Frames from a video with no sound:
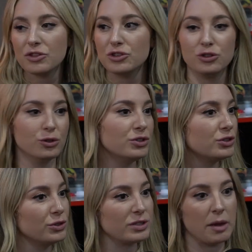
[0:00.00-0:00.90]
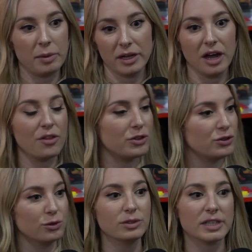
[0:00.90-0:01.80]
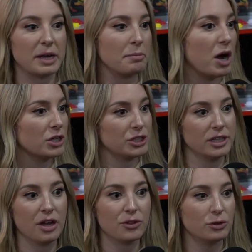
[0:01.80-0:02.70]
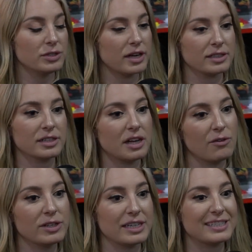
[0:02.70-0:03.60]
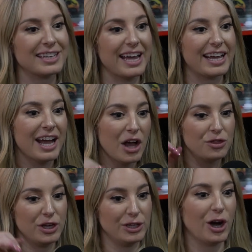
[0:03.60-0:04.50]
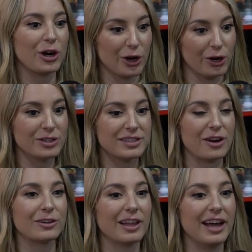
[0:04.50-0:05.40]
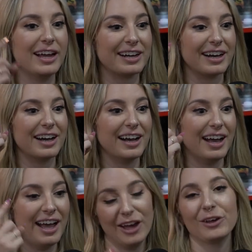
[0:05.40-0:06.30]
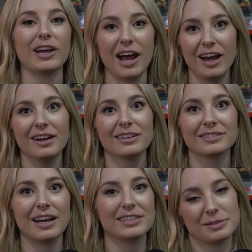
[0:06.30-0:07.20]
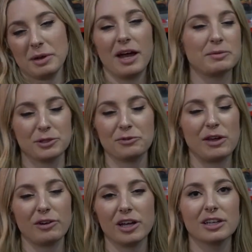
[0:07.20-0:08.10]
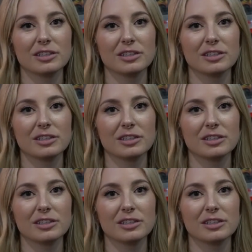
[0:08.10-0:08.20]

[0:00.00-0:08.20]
the dudes two stepping, not the dudes like moshing, not the dudes acting the toughest. It's like the young girls that are like, hell yeah, that's my absolute favorite.